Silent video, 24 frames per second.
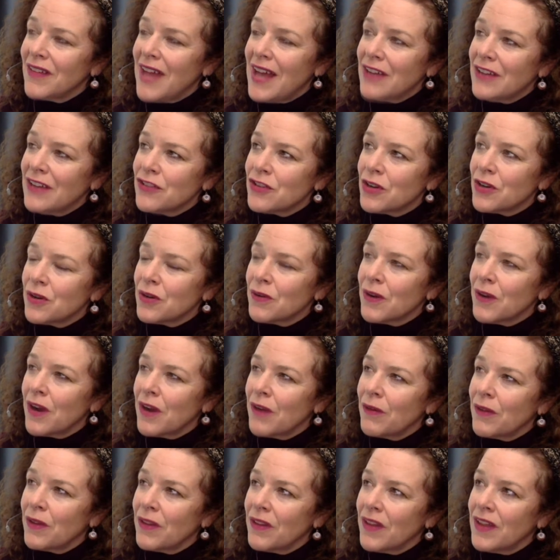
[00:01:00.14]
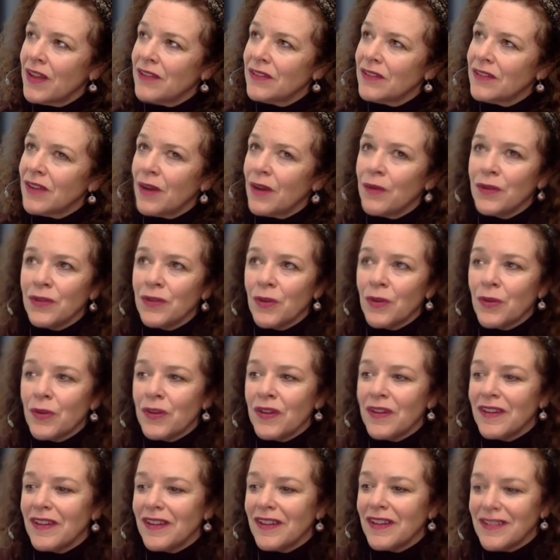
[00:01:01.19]
last year where I realized I was
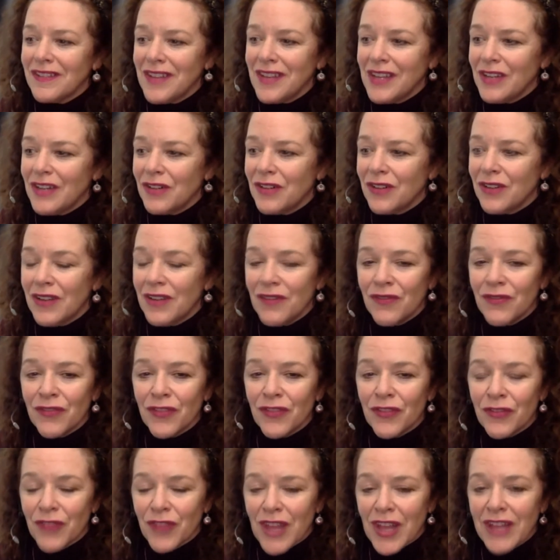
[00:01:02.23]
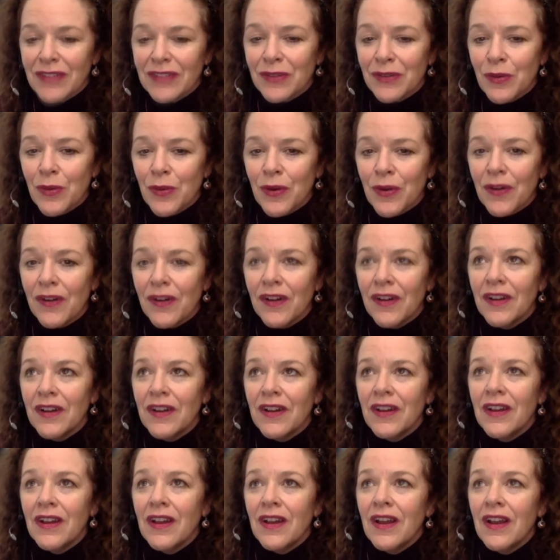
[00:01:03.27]
holding a container even for flight school.
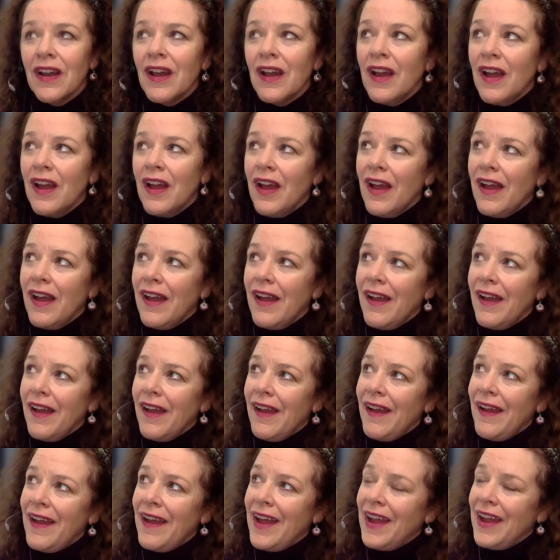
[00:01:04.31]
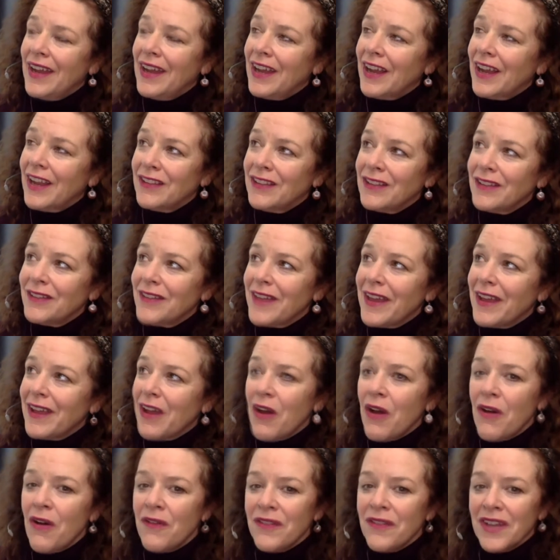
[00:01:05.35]
And I got to let
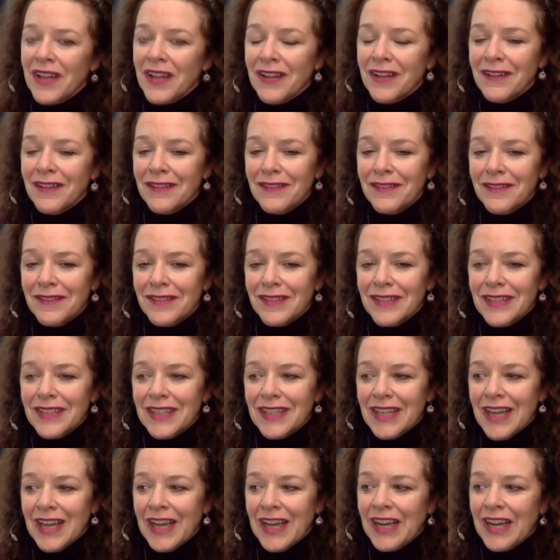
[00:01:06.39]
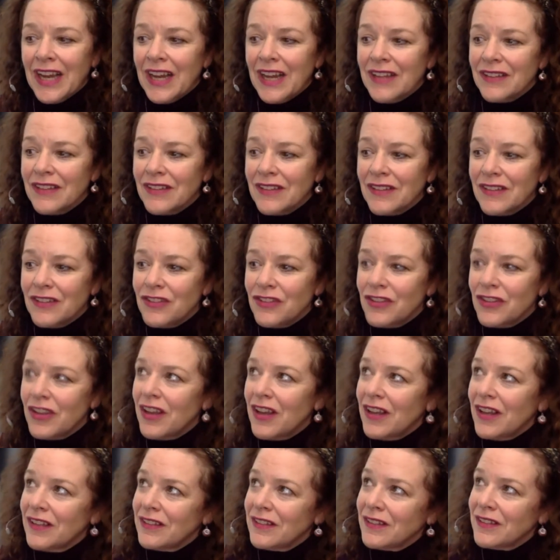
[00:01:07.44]
go of it. I got to
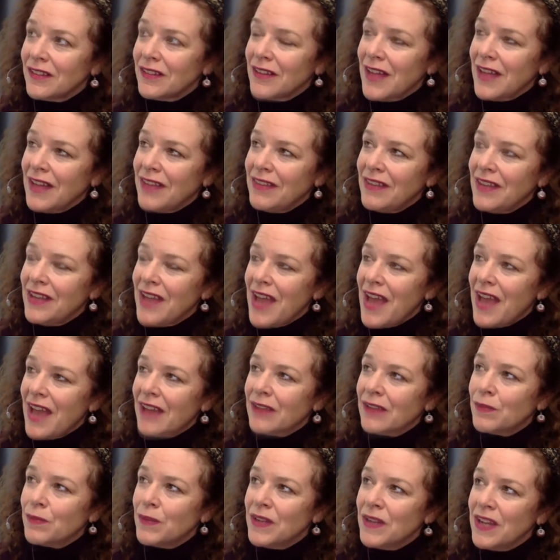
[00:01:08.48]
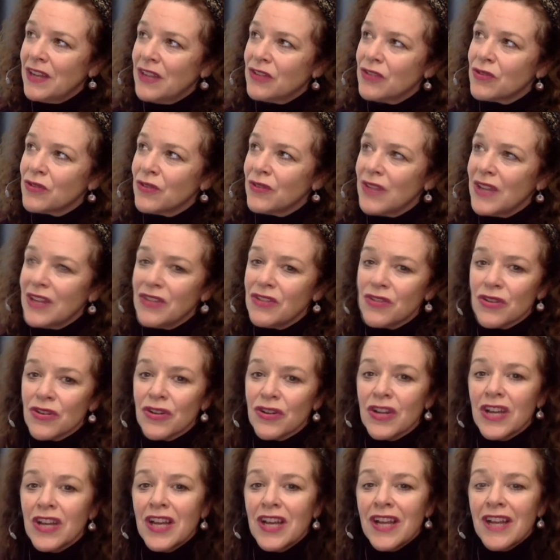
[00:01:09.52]
just let the exponential nature,
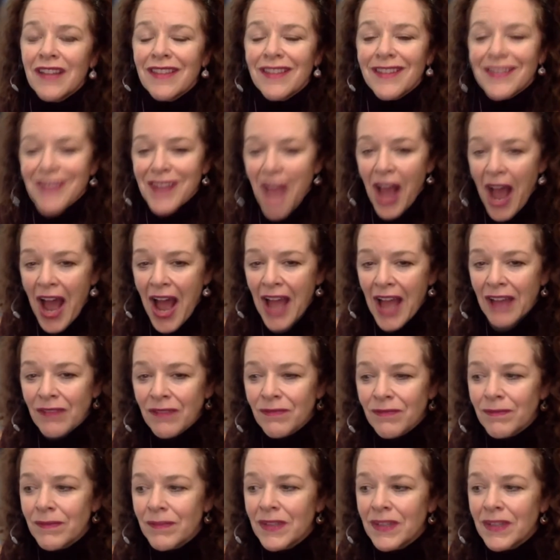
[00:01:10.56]
the time